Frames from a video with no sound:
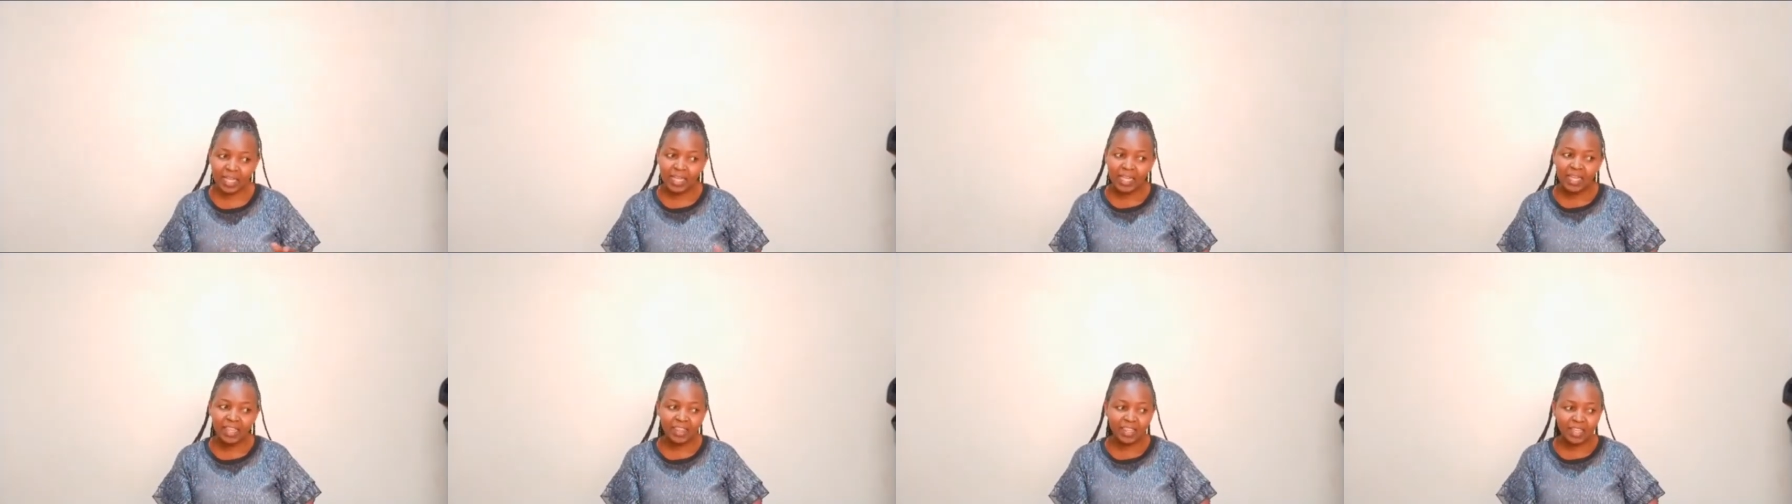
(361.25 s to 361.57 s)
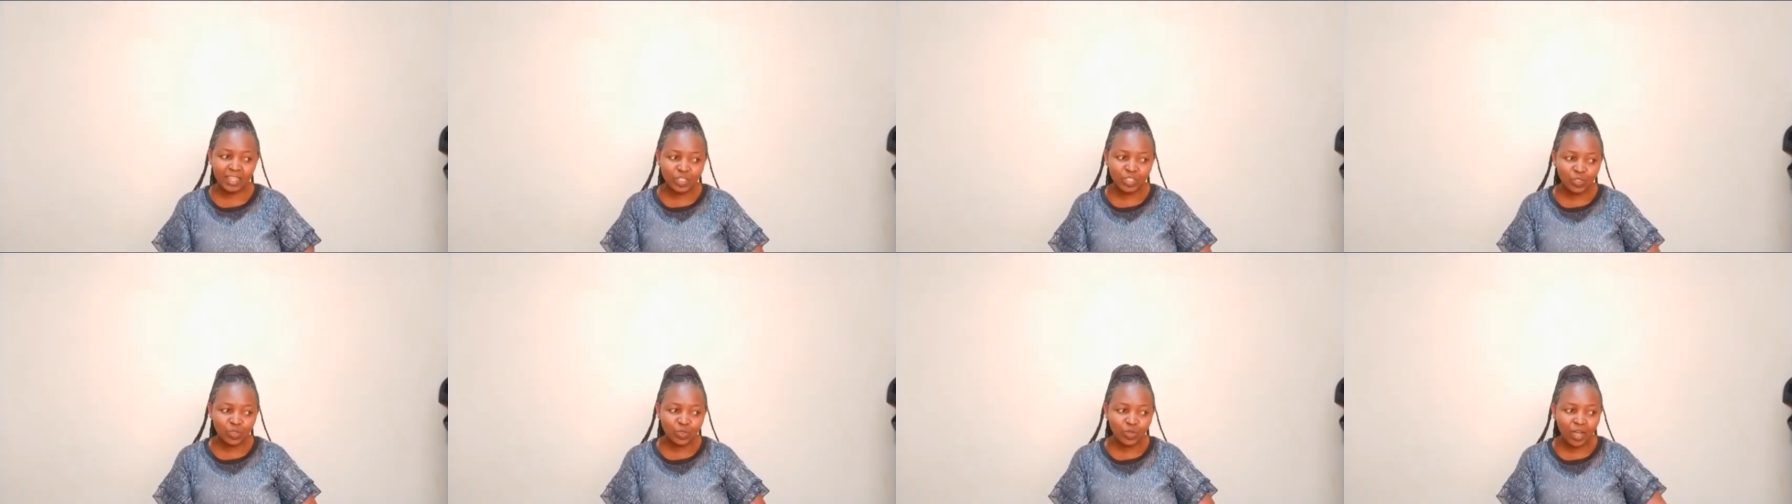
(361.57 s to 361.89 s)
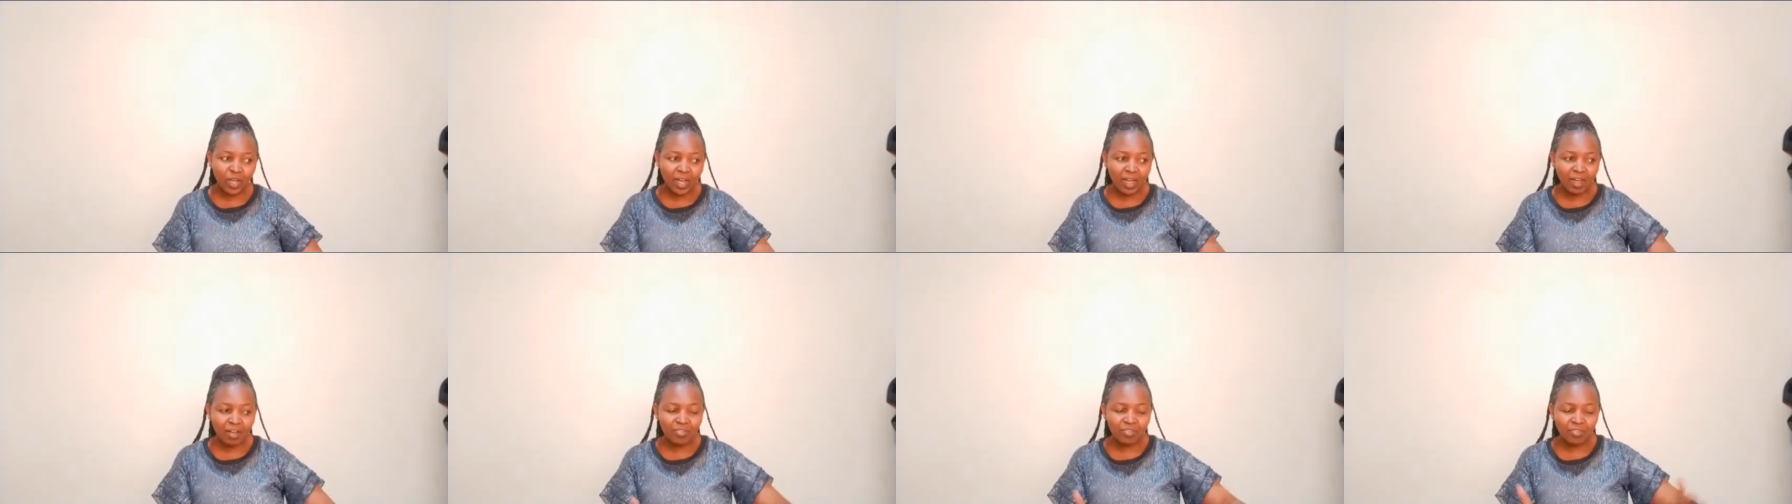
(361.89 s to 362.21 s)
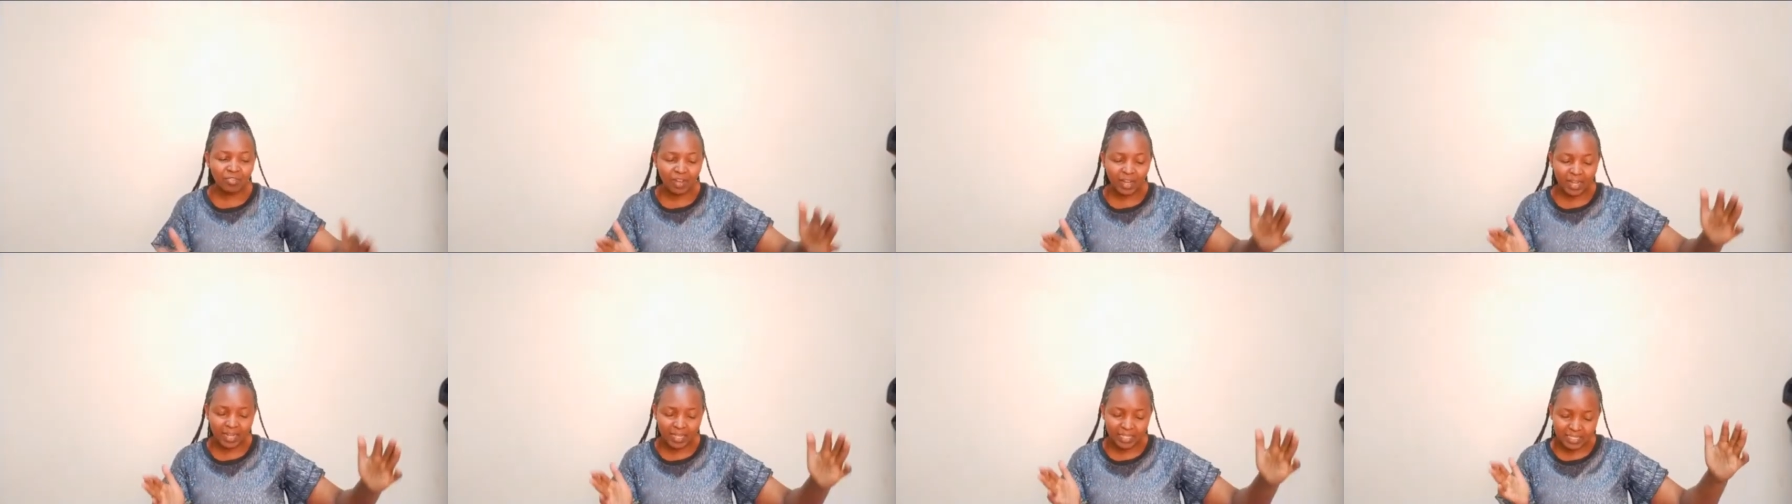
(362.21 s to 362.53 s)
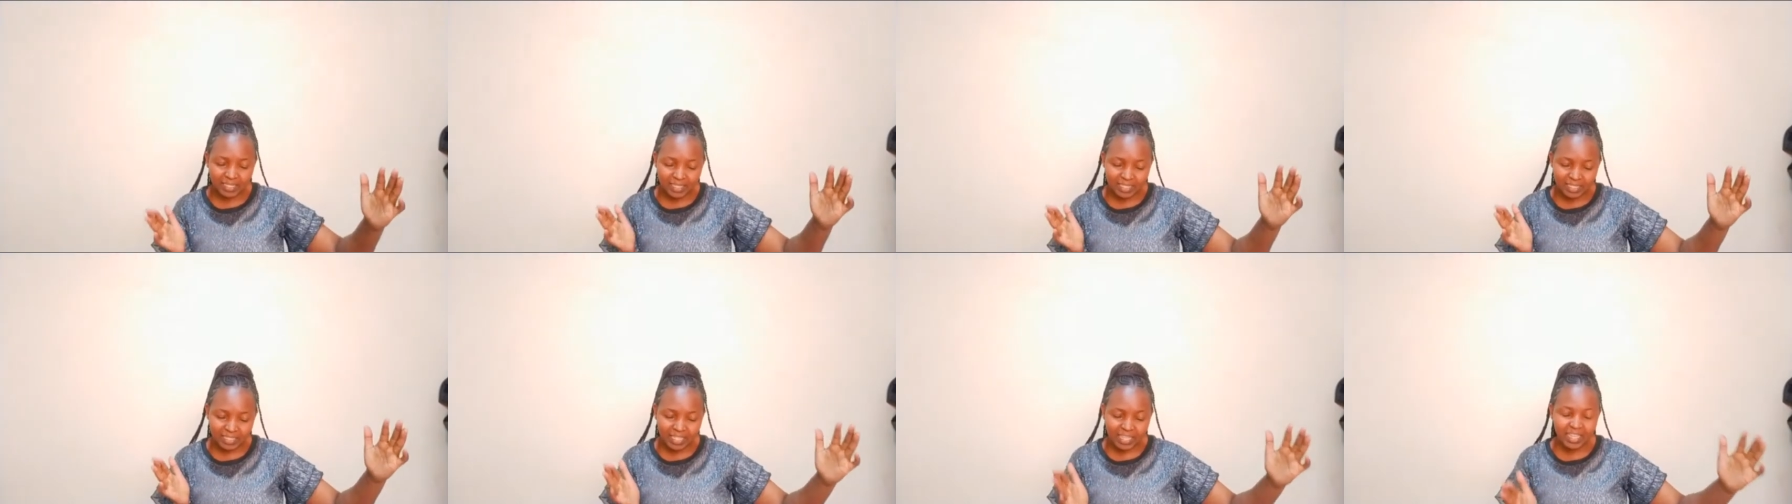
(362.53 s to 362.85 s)
that you have a
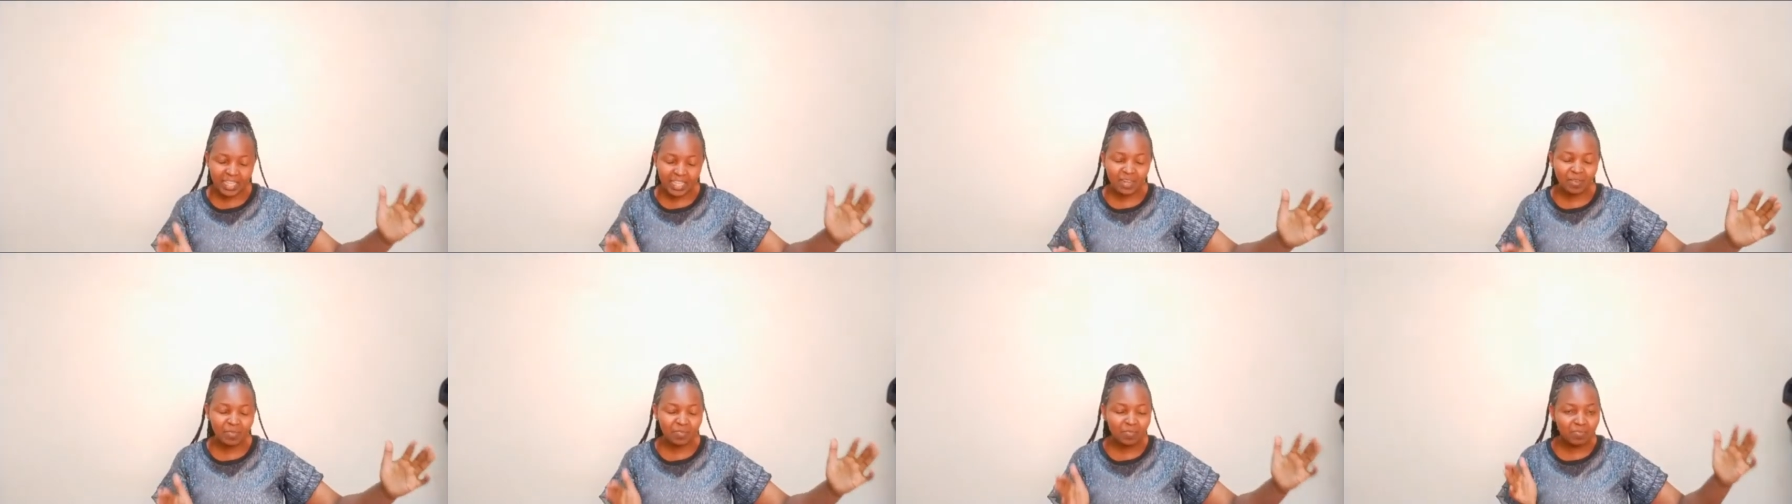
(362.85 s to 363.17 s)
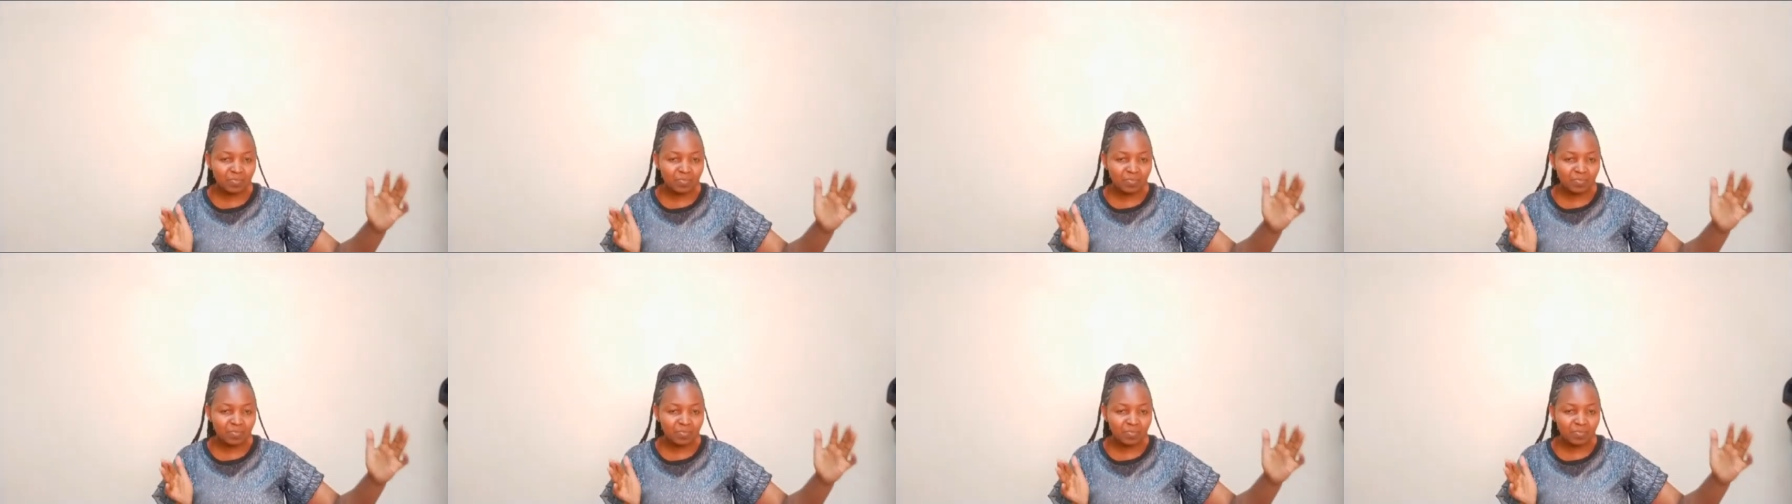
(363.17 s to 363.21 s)
10